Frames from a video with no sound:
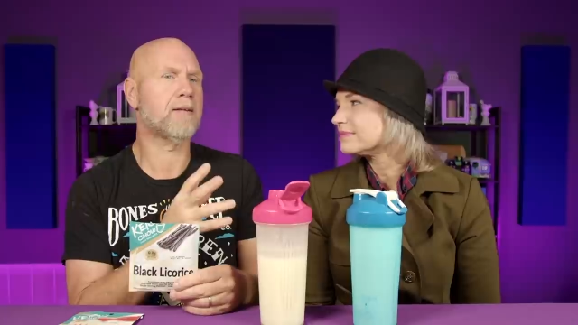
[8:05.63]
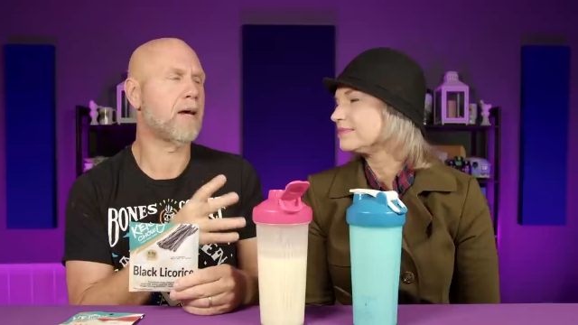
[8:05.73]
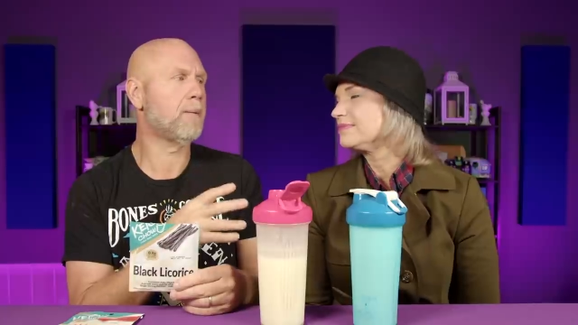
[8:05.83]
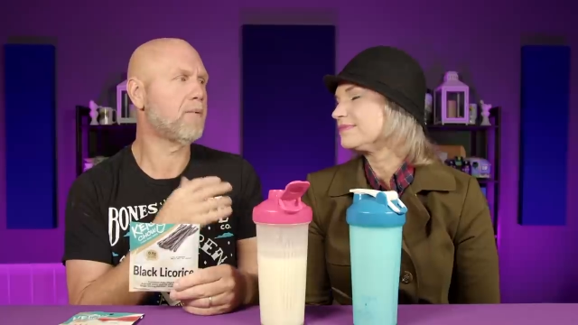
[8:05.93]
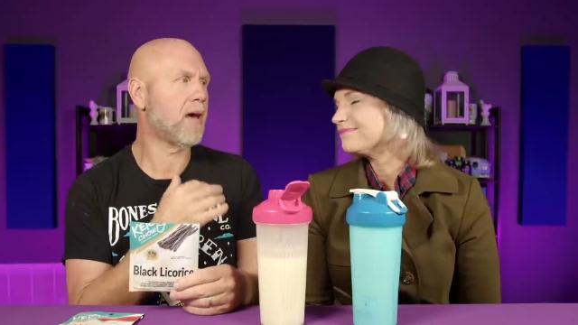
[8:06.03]
Speaker 1: of
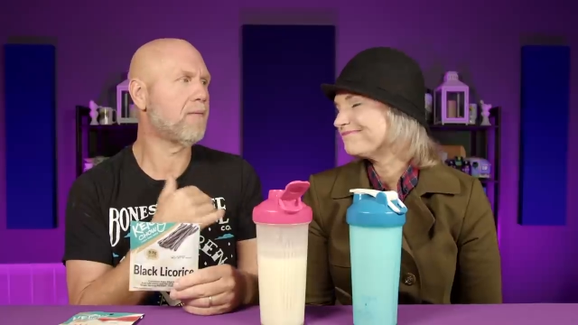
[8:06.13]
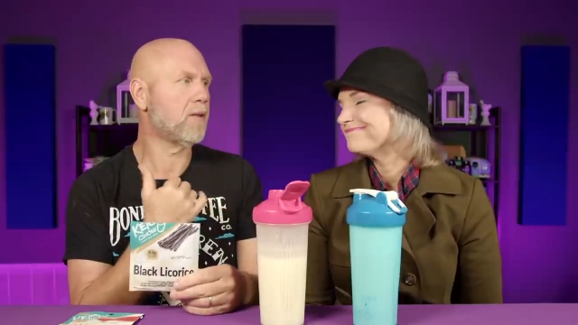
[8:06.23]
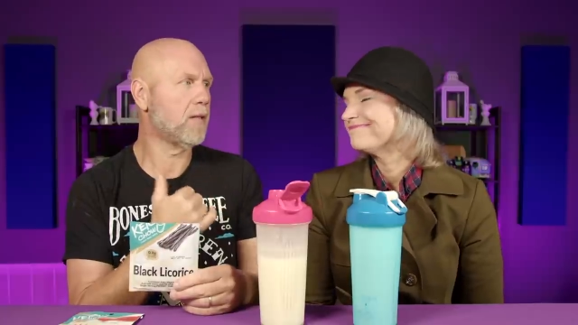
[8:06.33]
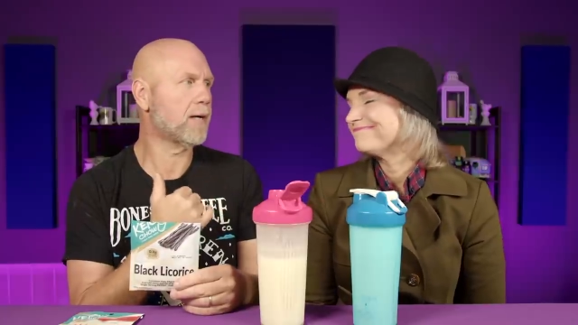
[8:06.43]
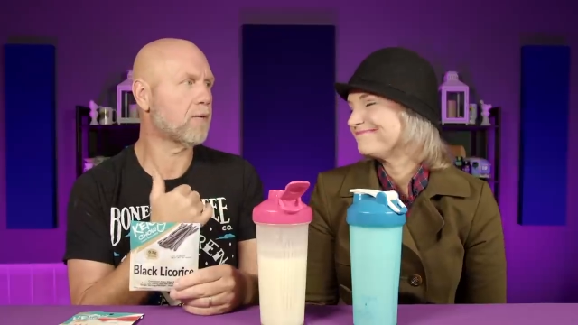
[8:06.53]
times have a
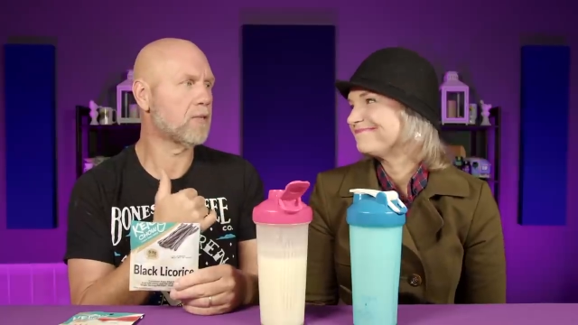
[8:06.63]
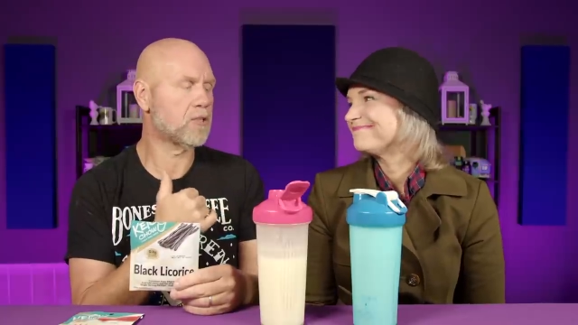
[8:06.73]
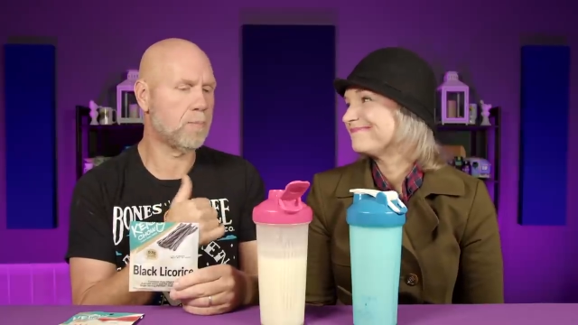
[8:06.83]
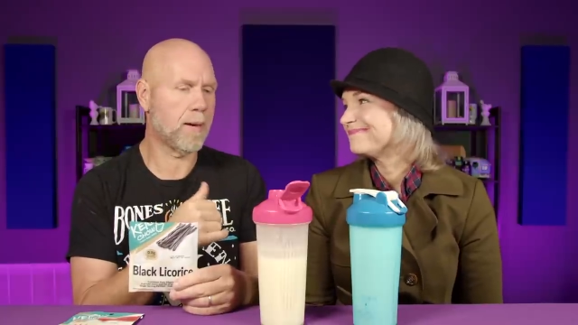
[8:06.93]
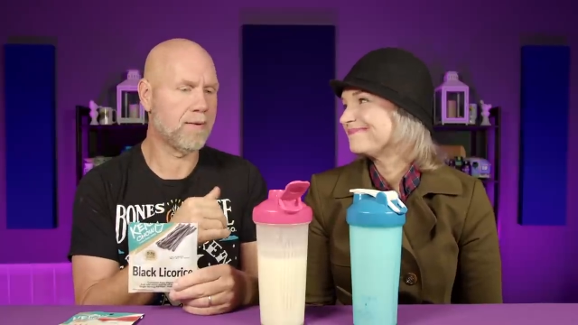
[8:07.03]
licorice
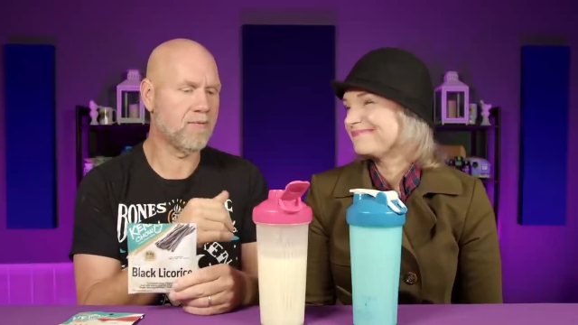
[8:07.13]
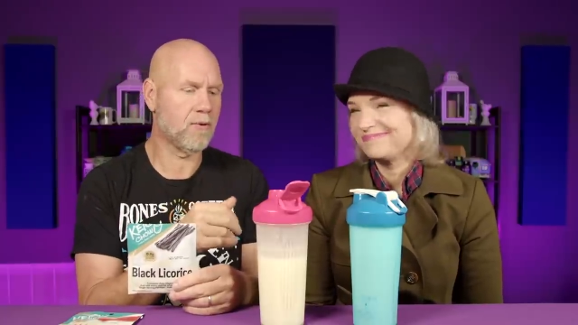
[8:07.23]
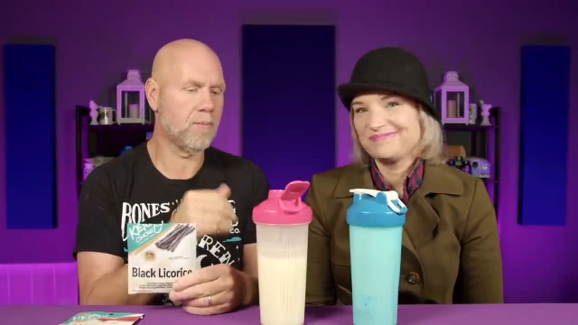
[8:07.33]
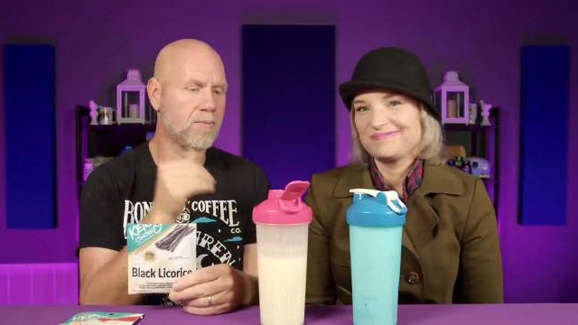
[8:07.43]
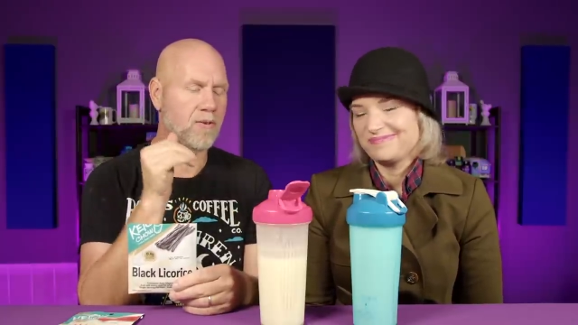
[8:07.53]
base to
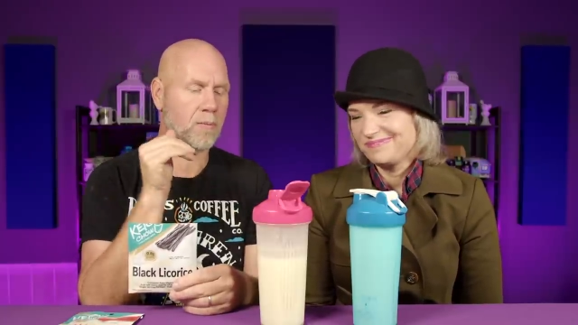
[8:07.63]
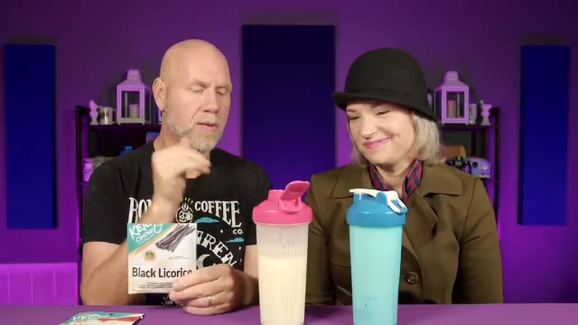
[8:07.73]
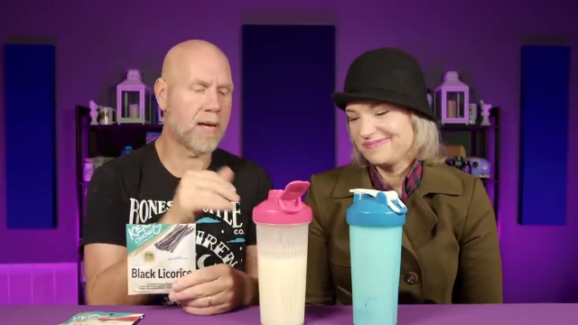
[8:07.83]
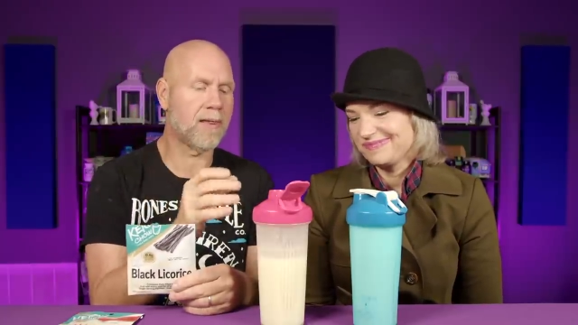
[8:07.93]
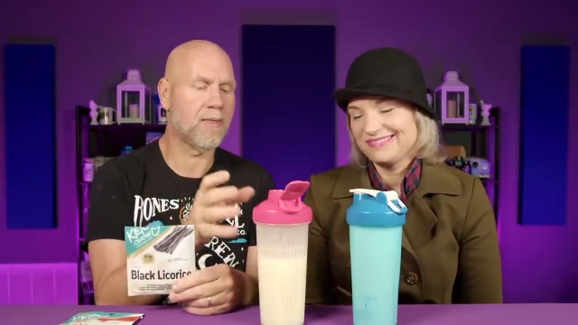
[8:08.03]
them. So
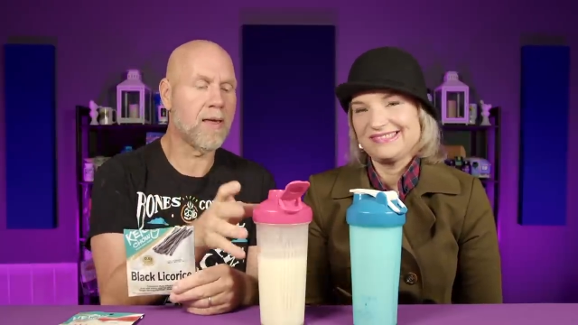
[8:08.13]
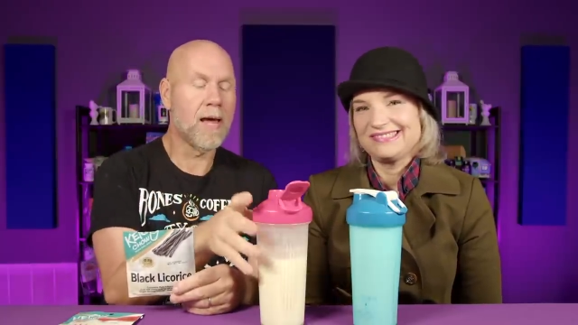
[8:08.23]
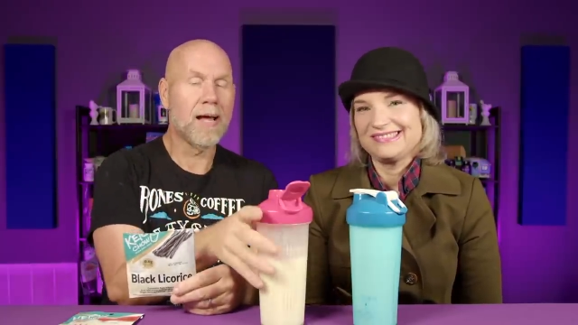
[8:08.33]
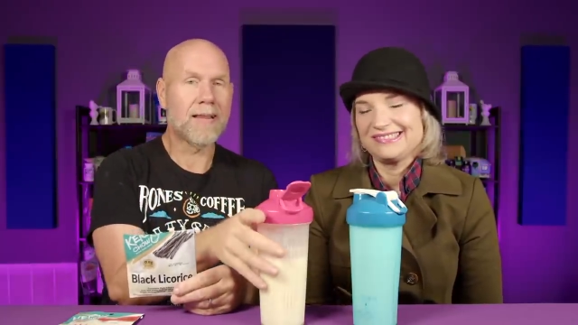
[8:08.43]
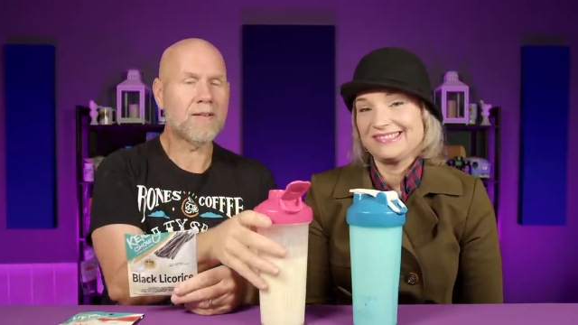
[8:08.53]
yeah,
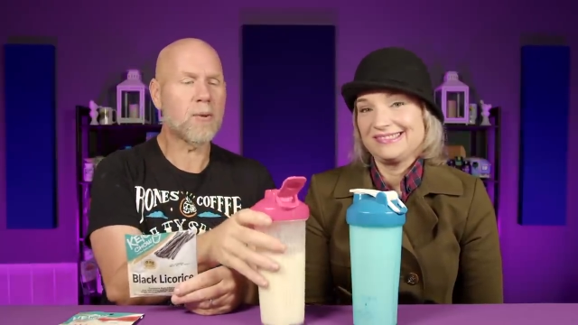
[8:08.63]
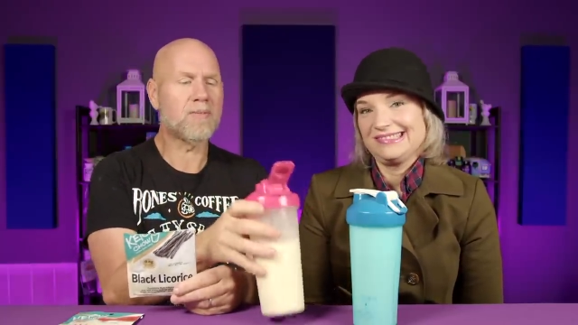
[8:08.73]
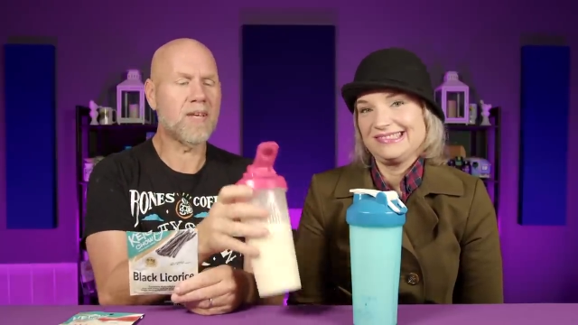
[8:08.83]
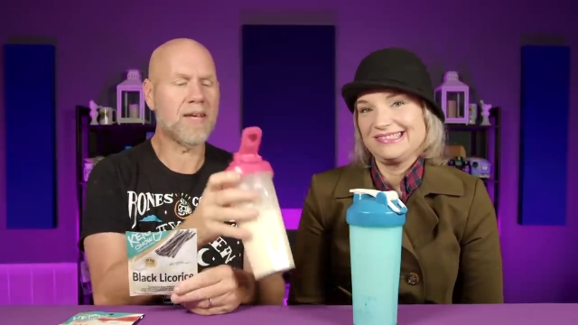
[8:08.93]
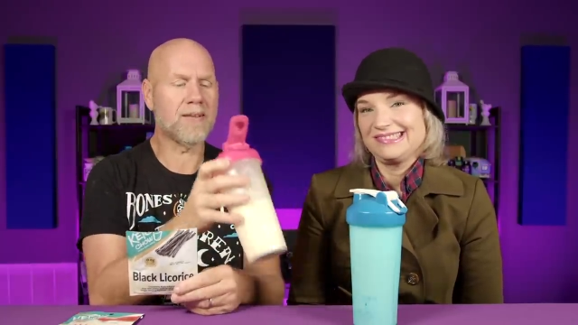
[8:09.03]
that's what I'm
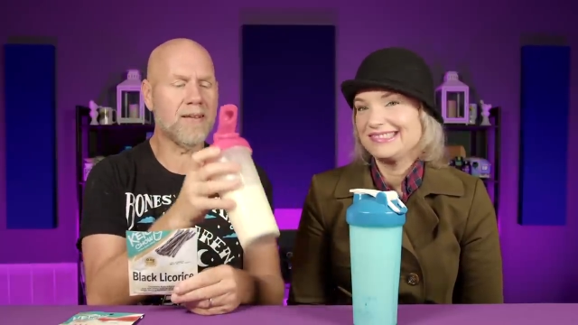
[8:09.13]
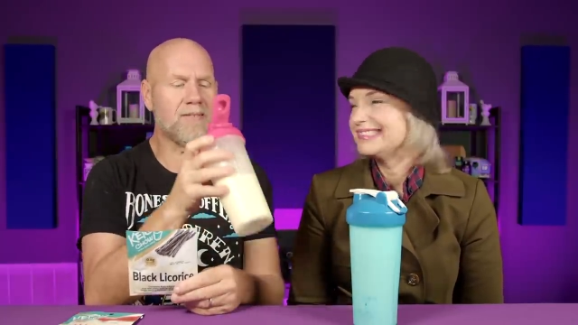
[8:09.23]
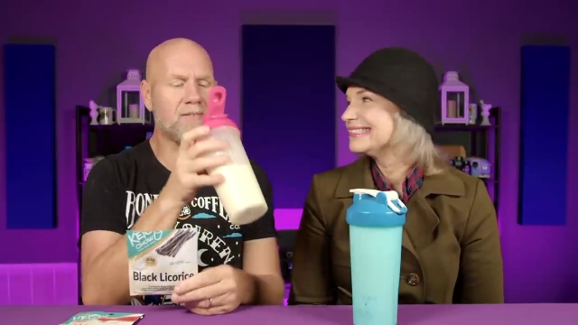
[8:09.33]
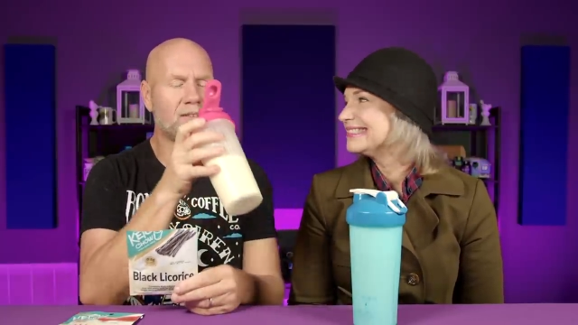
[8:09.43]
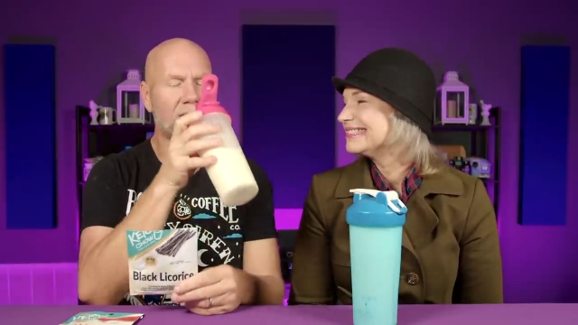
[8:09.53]
saying.
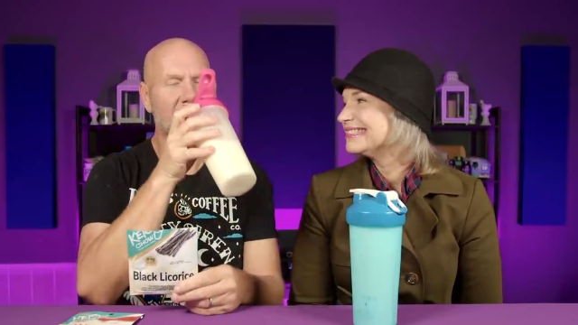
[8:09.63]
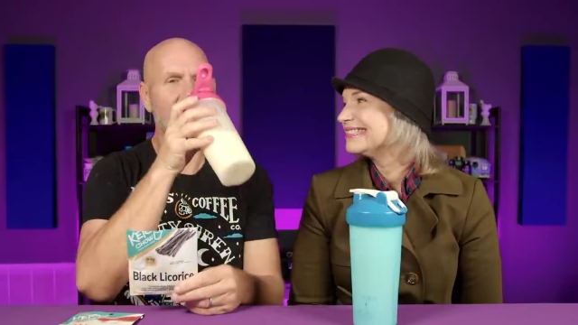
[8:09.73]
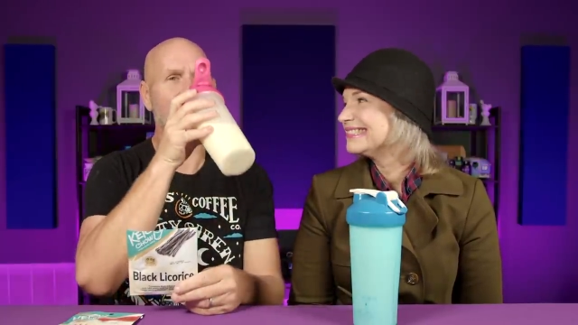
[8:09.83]
This this